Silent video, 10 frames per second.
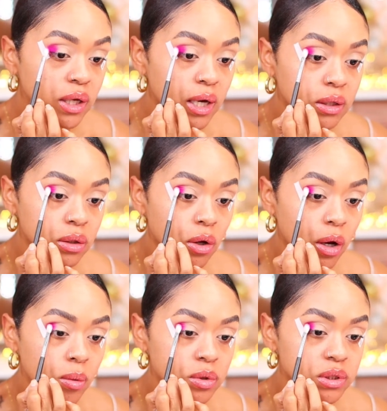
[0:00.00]
I
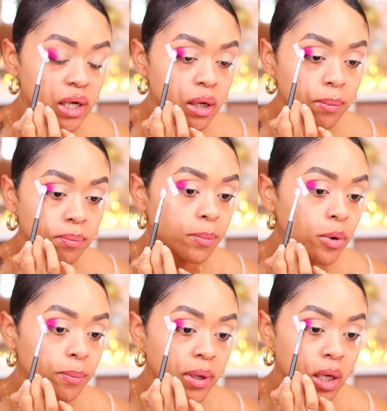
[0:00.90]
thought it was like a
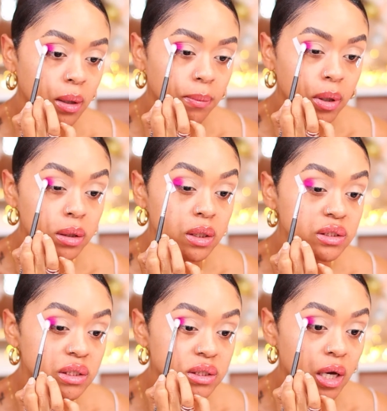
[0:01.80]
purple pink, but
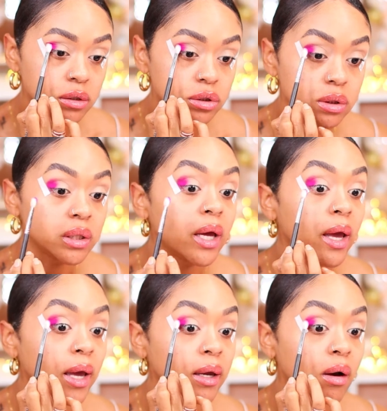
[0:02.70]
this is actually
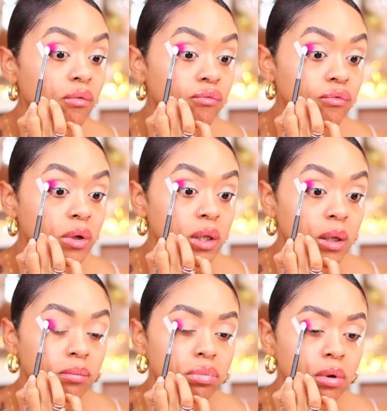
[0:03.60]
a
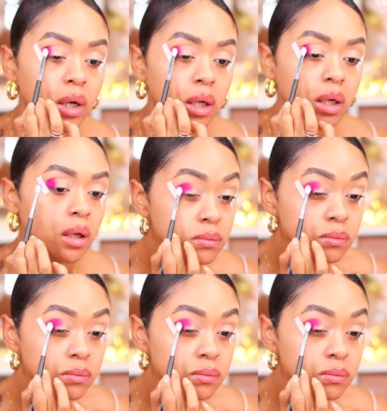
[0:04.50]
really bright.